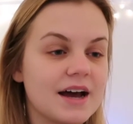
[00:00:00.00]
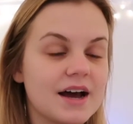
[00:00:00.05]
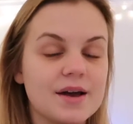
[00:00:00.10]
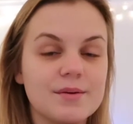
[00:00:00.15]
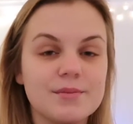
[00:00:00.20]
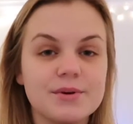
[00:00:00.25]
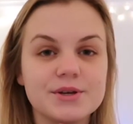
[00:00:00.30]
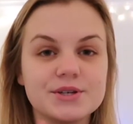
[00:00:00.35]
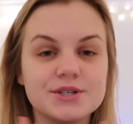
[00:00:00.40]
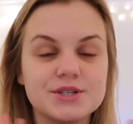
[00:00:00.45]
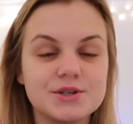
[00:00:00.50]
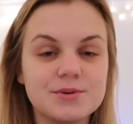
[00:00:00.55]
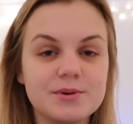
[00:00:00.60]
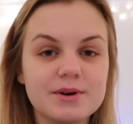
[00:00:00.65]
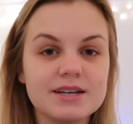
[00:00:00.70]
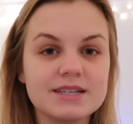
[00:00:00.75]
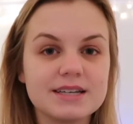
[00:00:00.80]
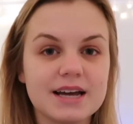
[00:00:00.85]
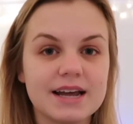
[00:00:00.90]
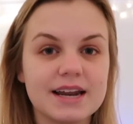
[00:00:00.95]
I'm super
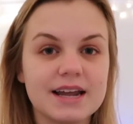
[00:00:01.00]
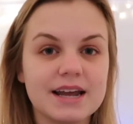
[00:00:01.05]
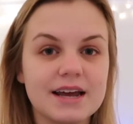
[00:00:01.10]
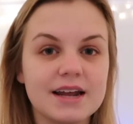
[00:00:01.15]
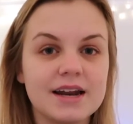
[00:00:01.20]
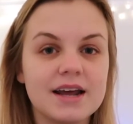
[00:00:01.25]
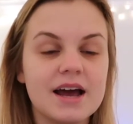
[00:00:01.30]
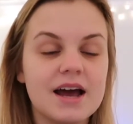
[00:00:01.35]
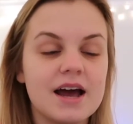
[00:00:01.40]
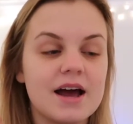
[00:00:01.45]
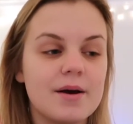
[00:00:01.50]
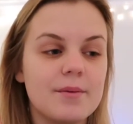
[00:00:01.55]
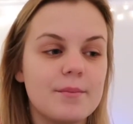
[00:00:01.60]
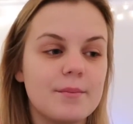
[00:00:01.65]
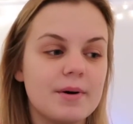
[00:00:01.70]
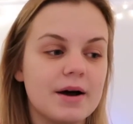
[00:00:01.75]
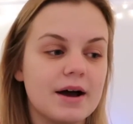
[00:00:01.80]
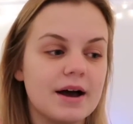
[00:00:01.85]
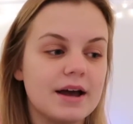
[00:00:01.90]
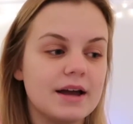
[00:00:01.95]
excited.
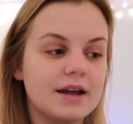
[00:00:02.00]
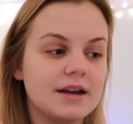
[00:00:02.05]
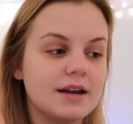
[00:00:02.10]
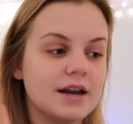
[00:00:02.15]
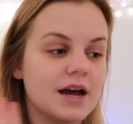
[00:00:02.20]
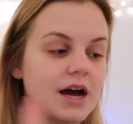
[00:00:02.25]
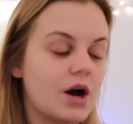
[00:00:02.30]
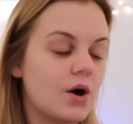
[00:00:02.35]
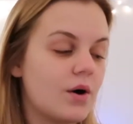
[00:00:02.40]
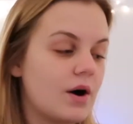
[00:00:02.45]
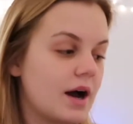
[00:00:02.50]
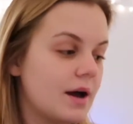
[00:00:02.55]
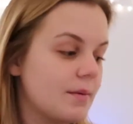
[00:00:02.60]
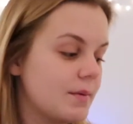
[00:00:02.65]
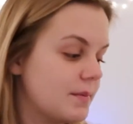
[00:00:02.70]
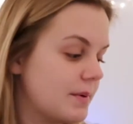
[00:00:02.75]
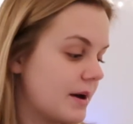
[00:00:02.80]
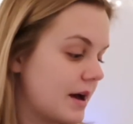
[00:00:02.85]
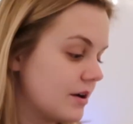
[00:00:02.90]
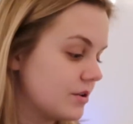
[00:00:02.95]
But now I'm
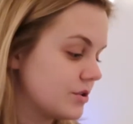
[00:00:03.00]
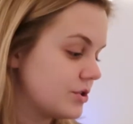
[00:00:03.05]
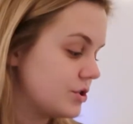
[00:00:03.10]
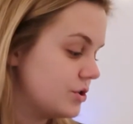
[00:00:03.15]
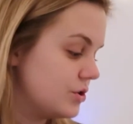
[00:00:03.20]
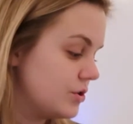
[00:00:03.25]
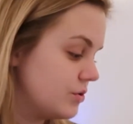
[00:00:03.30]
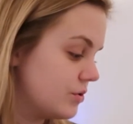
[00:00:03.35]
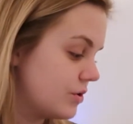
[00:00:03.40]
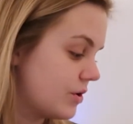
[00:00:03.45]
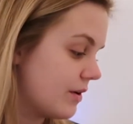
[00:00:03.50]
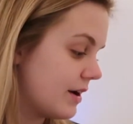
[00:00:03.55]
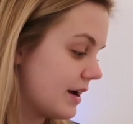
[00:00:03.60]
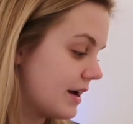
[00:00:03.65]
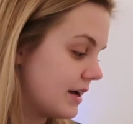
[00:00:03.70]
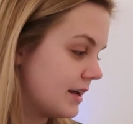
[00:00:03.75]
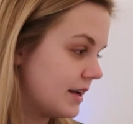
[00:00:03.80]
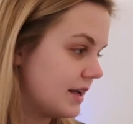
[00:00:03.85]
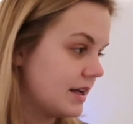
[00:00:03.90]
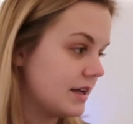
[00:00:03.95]
about to go
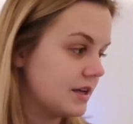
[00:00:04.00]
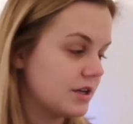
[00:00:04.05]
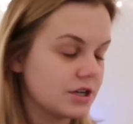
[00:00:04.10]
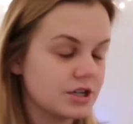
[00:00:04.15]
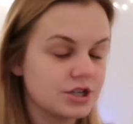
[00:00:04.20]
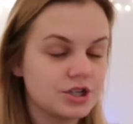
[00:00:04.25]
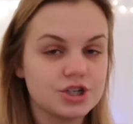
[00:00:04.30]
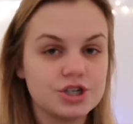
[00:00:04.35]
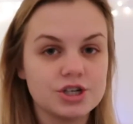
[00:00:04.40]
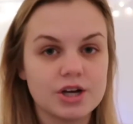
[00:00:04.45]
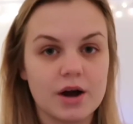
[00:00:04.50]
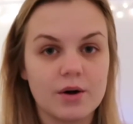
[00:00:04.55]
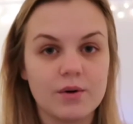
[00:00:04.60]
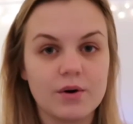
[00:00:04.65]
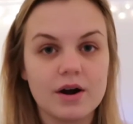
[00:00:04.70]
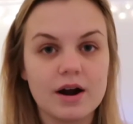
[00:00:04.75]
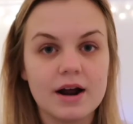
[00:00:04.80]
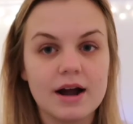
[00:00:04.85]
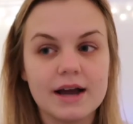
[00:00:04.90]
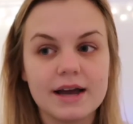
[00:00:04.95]
ahead and
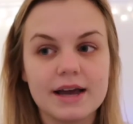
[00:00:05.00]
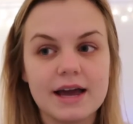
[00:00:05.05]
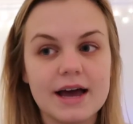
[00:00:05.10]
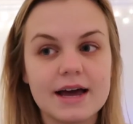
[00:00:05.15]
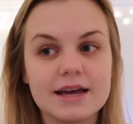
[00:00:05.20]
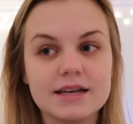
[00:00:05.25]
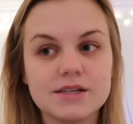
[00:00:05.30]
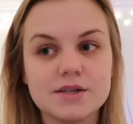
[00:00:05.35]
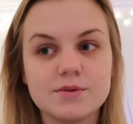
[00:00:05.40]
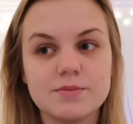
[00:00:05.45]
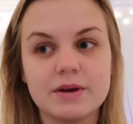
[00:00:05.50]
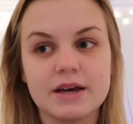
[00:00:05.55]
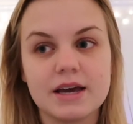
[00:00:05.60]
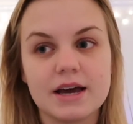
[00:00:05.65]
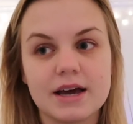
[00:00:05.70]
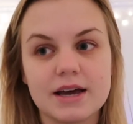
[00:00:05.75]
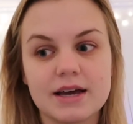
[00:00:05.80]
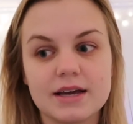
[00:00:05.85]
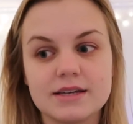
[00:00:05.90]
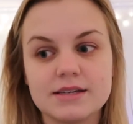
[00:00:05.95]
shower, I guess,
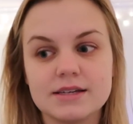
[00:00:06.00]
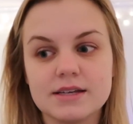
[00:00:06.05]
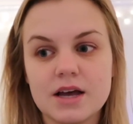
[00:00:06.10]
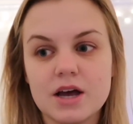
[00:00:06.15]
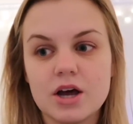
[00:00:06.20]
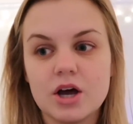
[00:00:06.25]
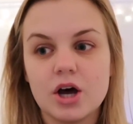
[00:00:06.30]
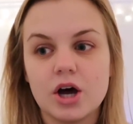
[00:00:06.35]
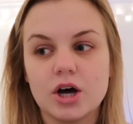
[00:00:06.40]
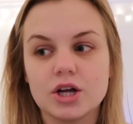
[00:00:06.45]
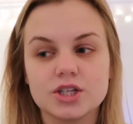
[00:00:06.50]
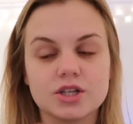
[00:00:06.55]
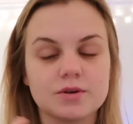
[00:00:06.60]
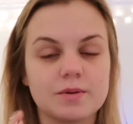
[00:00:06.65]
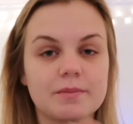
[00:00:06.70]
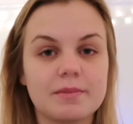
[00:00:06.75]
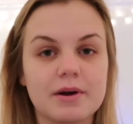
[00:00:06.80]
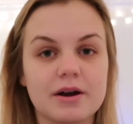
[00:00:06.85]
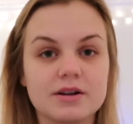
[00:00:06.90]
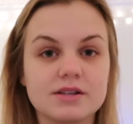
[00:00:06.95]
because also
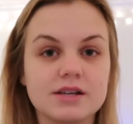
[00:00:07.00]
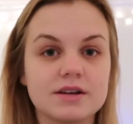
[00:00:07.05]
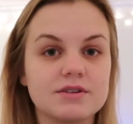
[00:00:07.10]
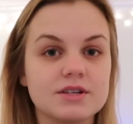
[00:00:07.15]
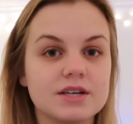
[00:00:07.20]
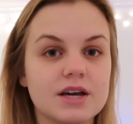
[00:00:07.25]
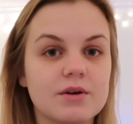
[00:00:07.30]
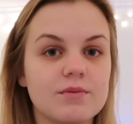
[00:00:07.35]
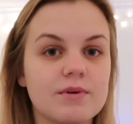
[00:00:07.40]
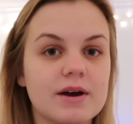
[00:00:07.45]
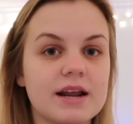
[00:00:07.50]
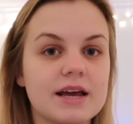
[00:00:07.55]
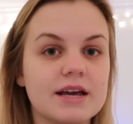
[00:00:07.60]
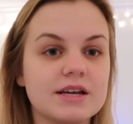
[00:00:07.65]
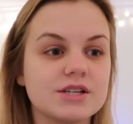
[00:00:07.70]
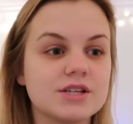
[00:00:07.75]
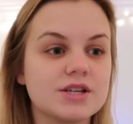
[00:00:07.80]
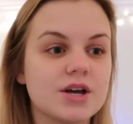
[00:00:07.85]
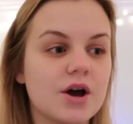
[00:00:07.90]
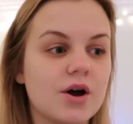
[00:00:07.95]
my parents have to get ready,
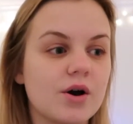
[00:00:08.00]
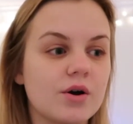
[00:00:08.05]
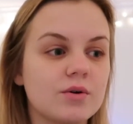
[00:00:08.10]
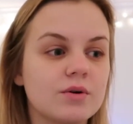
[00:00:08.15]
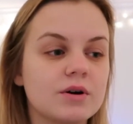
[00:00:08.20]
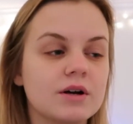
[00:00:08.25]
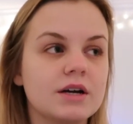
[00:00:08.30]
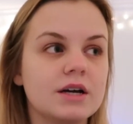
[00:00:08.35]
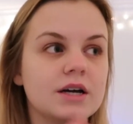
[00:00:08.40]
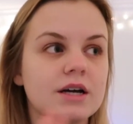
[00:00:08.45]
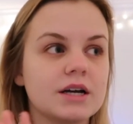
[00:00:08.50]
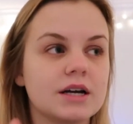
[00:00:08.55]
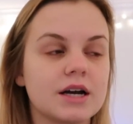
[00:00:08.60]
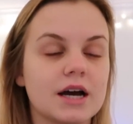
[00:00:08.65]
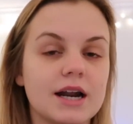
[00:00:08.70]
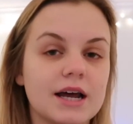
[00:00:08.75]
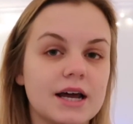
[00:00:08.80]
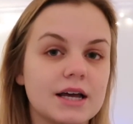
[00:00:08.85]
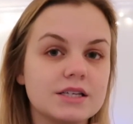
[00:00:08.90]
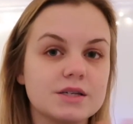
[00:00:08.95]
so
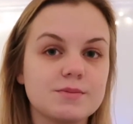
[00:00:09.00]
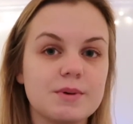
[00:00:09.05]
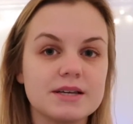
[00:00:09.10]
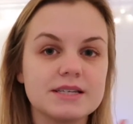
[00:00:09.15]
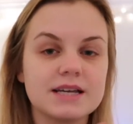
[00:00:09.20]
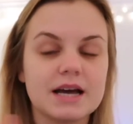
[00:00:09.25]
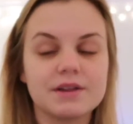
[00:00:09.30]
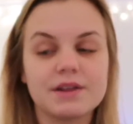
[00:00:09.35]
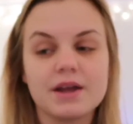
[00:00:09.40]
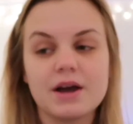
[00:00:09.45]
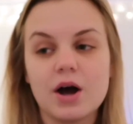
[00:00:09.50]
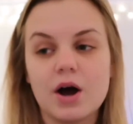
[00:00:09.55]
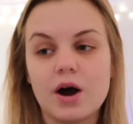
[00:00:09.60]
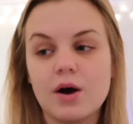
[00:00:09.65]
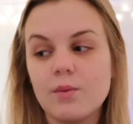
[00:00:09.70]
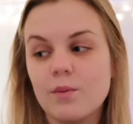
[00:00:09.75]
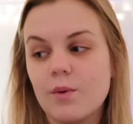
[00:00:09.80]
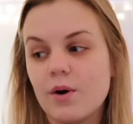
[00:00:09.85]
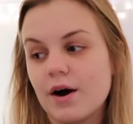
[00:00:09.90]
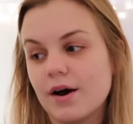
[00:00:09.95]
gotta space out that
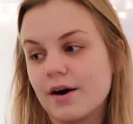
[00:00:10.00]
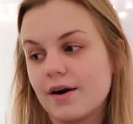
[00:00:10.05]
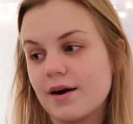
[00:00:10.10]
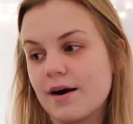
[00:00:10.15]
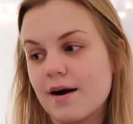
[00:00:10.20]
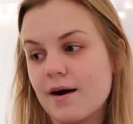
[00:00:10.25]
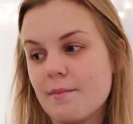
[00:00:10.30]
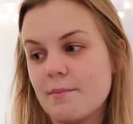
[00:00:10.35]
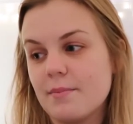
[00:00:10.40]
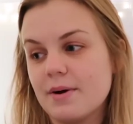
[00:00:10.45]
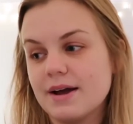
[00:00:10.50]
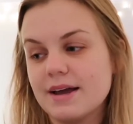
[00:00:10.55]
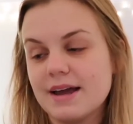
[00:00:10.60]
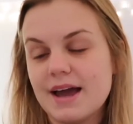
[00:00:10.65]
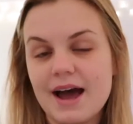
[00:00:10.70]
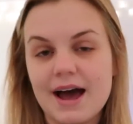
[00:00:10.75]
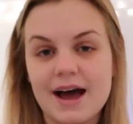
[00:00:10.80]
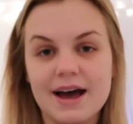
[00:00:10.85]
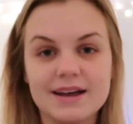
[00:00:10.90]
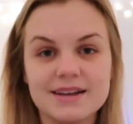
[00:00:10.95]
hot water. But
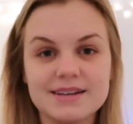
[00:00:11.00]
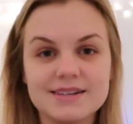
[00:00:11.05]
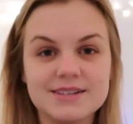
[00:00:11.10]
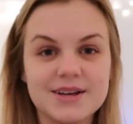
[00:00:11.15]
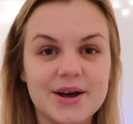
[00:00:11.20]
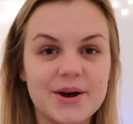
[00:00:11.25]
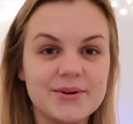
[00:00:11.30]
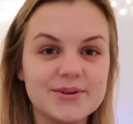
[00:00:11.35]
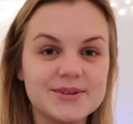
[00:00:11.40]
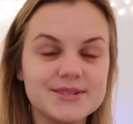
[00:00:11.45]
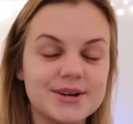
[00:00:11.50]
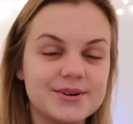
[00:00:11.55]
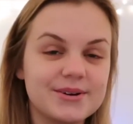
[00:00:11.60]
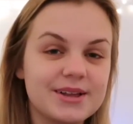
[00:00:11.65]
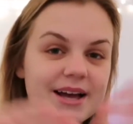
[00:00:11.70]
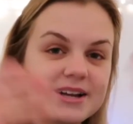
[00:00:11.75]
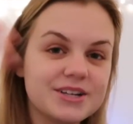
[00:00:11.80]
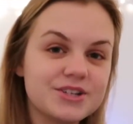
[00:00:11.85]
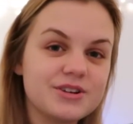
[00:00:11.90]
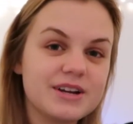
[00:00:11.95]
yeah, so so
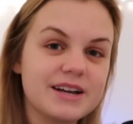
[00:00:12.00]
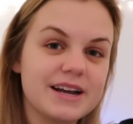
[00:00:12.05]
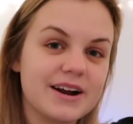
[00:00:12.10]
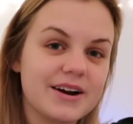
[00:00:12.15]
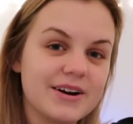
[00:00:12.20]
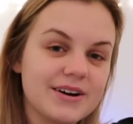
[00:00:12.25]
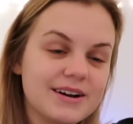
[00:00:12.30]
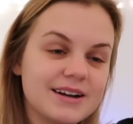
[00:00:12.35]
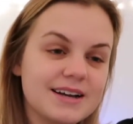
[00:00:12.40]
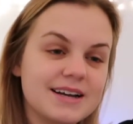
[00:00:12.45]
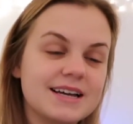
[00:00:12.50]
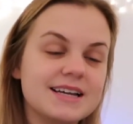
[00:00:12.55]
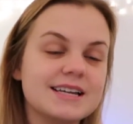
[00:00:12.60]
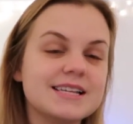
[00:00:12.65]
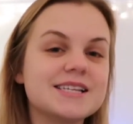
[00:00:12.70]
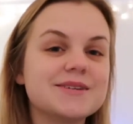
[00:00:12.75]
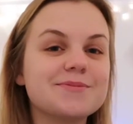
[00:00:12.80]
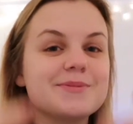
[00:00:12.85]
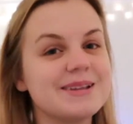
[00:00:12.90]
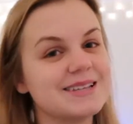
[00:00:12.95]
glad you're here
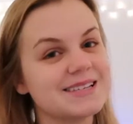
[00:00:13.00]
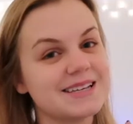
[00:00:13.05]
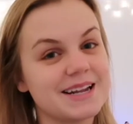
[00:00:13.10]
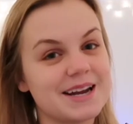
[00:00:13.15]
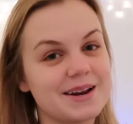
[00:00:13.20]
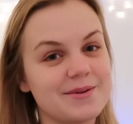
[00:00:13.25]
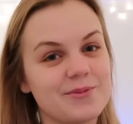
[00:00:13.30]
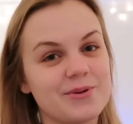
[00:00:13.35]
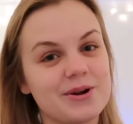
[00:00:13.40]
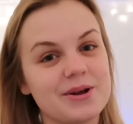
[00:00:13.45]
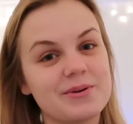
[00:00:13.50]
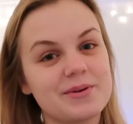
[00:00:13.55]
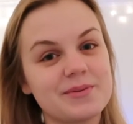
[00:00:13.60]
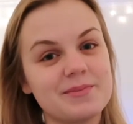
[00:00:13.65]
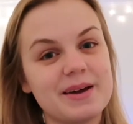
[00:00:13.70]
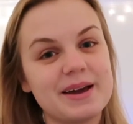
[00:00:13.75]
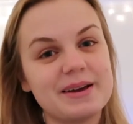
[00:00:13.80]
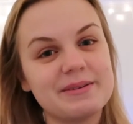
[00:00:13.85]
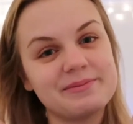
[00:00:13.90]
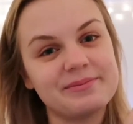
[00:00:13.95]
spend Sunday morning with me.